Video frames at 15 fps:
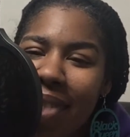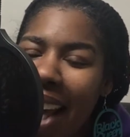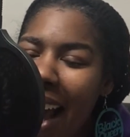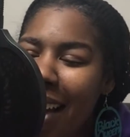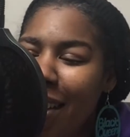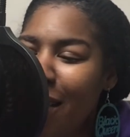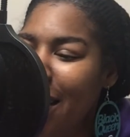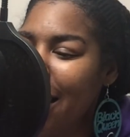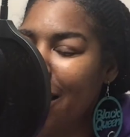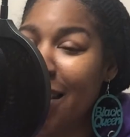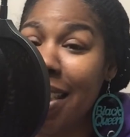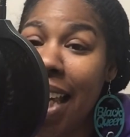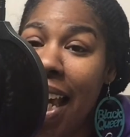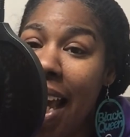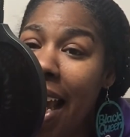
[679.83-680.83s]
I don't
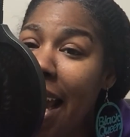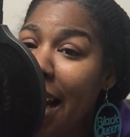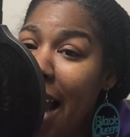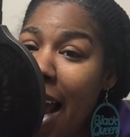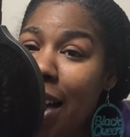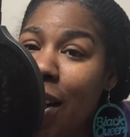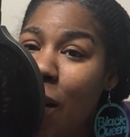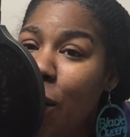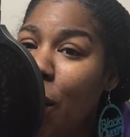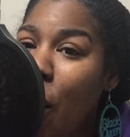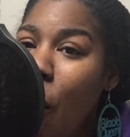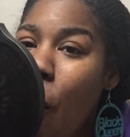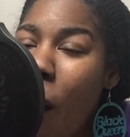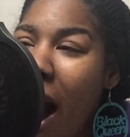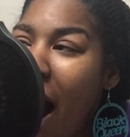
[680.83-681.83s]
understand, and I don't
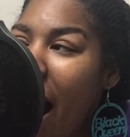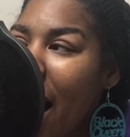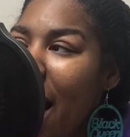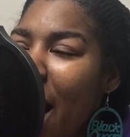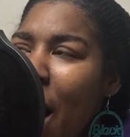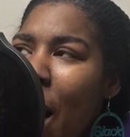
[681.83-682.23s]
know why.